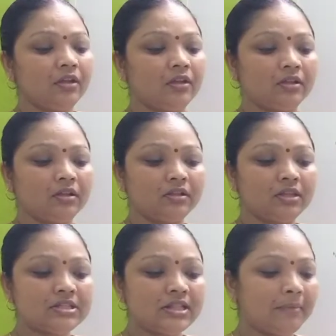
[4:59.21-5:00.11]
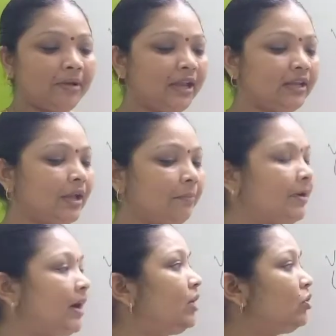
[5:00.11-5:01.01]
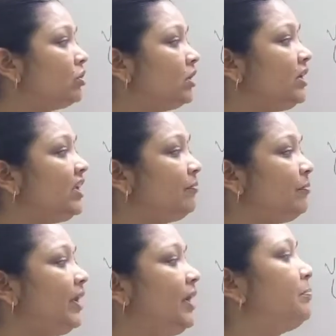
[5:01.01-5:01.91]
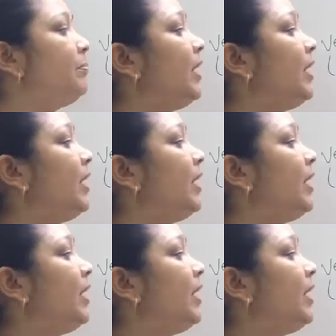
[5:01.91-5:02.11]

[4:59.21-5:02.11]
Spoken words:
this lamina part or the leaf blade